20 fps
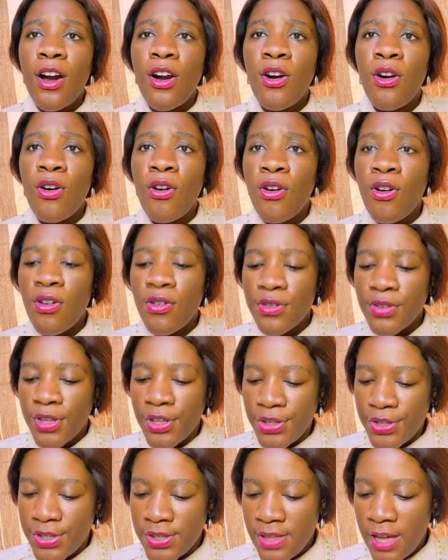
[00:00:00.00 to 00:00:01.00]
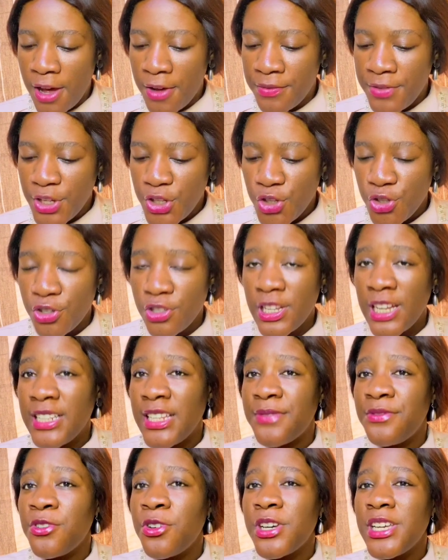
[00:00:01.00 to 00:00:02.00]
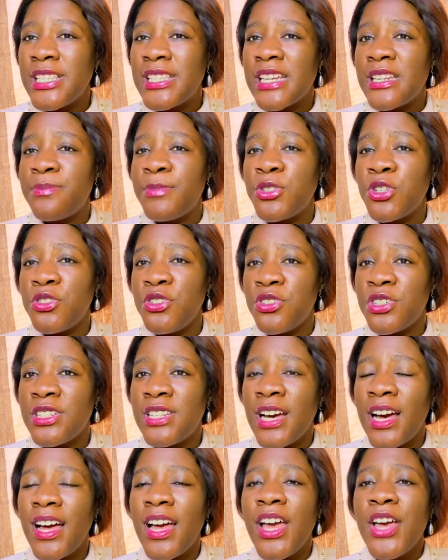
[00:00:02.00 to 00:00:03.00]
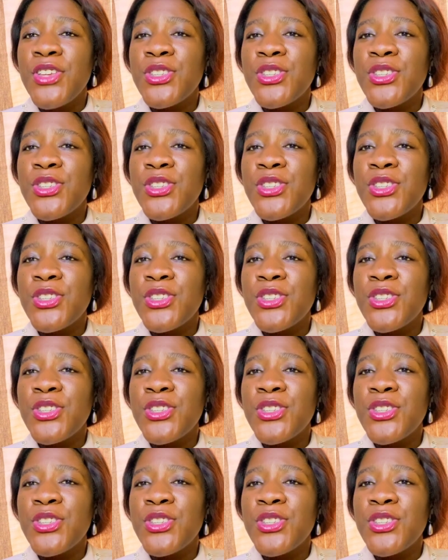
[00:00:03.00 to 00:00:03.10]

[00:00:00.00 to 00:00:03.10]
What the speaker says: or starvation, that they've not eaten the part or the other.